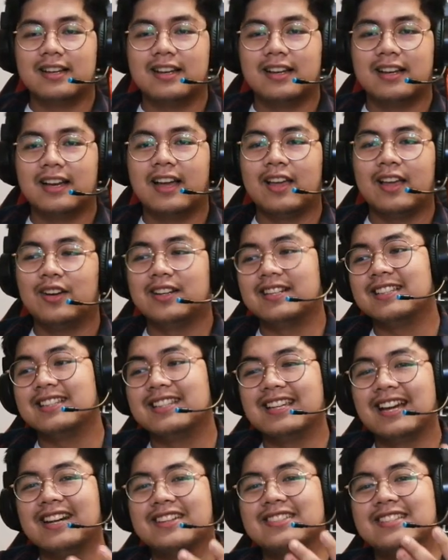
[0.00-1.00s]
I
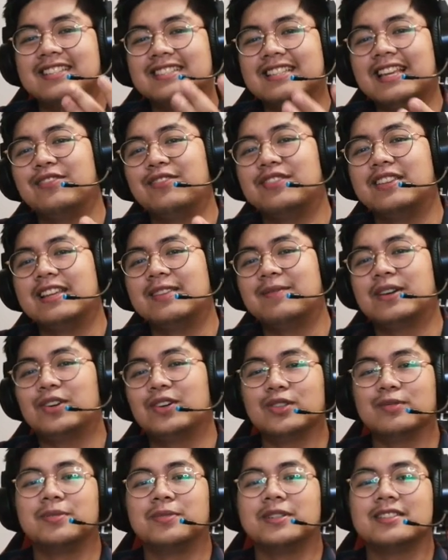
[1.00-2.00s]
already actually saved in my
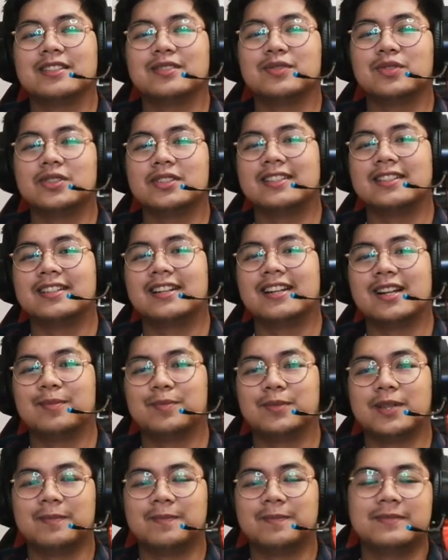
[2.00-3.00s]
own personal folder in a
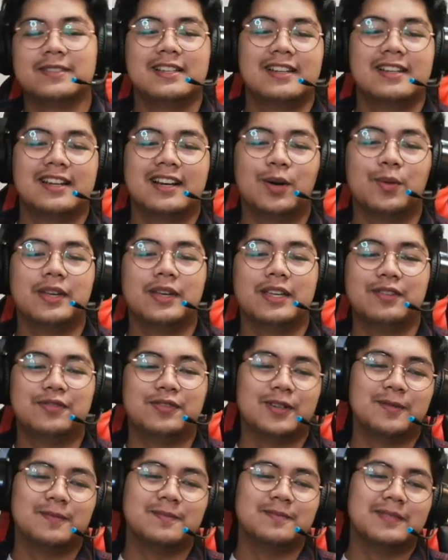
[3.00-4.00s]
laptop away
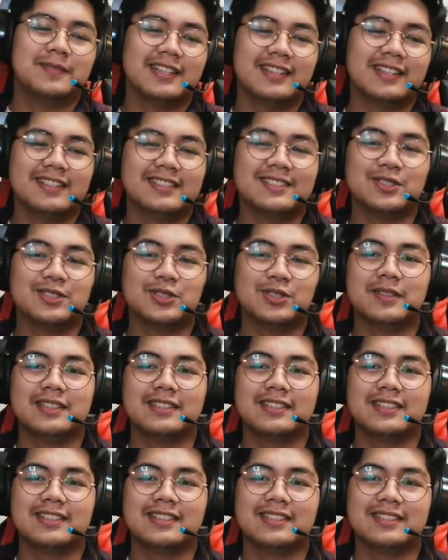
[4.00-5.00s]
from my school
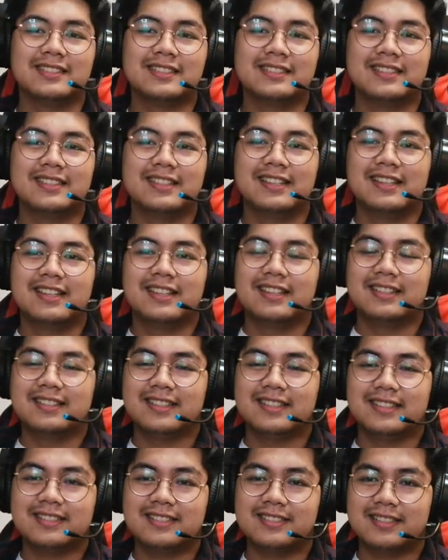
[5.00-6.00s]
materials.
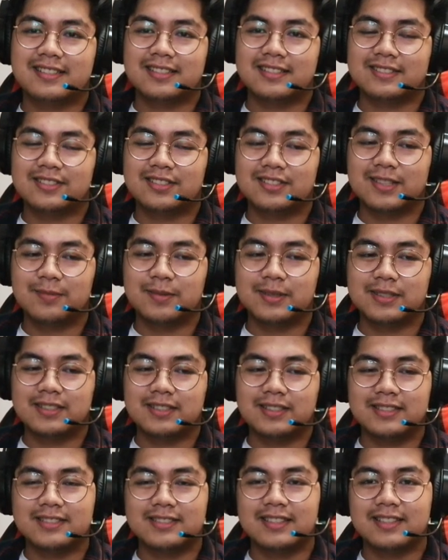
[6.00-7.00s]
Just uh, certain
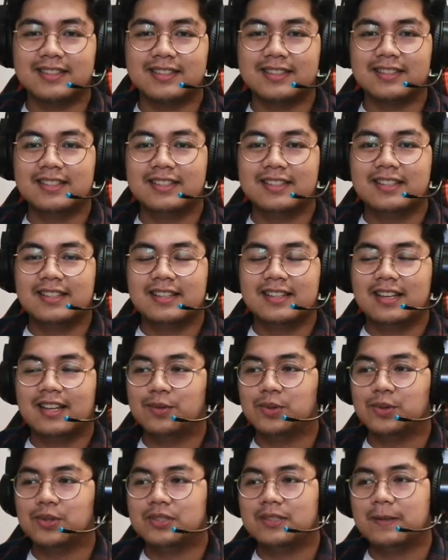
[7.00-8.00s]
materials that I
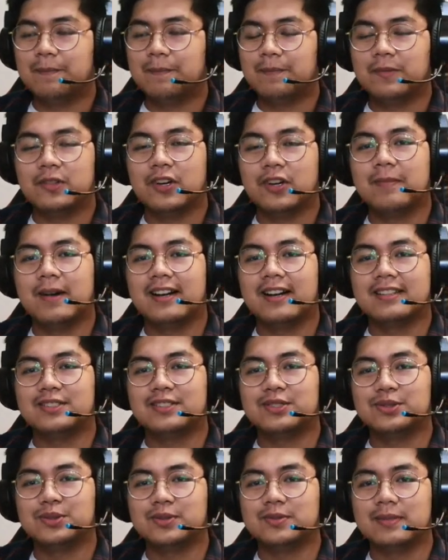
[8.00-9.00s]
would look back
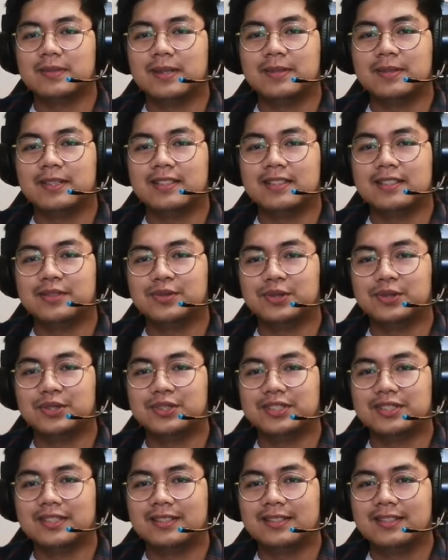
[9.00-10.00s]
into maybe in the
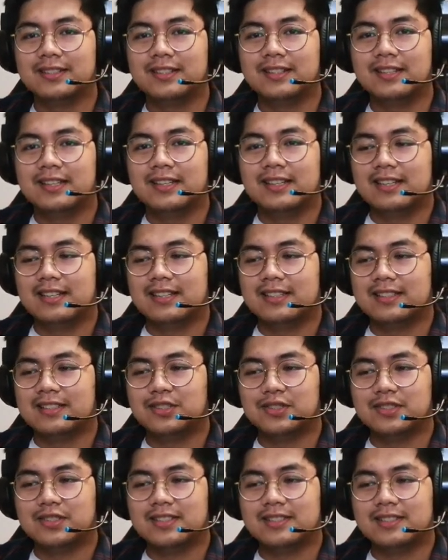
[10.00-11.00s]
future and then
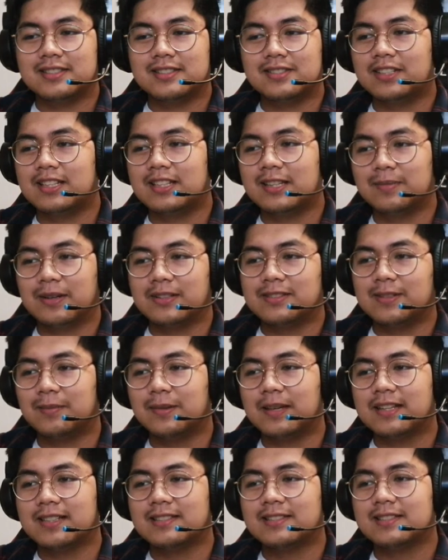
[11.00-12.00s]
to just read about them
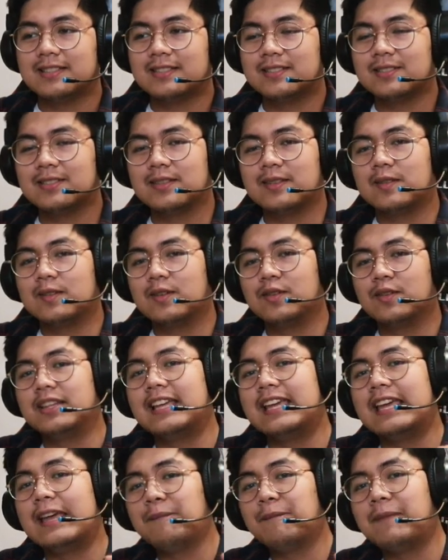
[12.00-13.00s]
because of
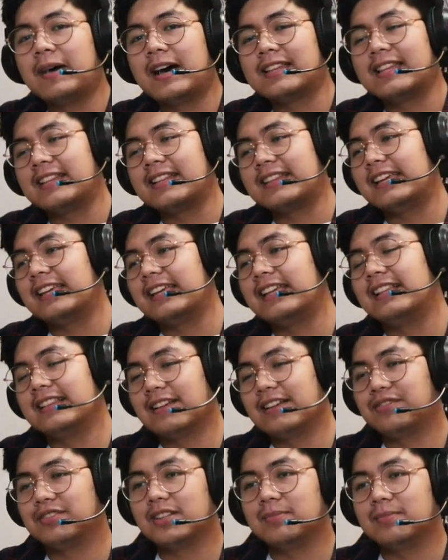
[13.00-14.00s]
the impact that they
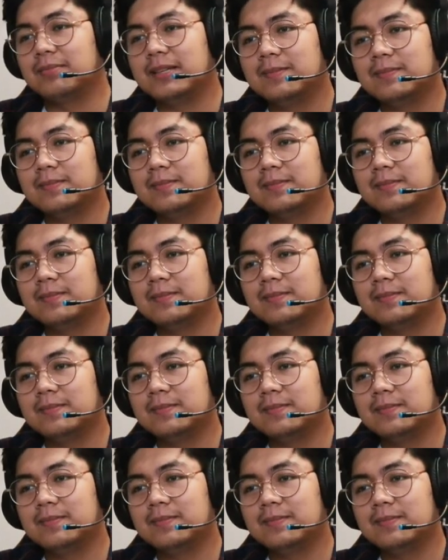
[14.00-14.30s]
left on me.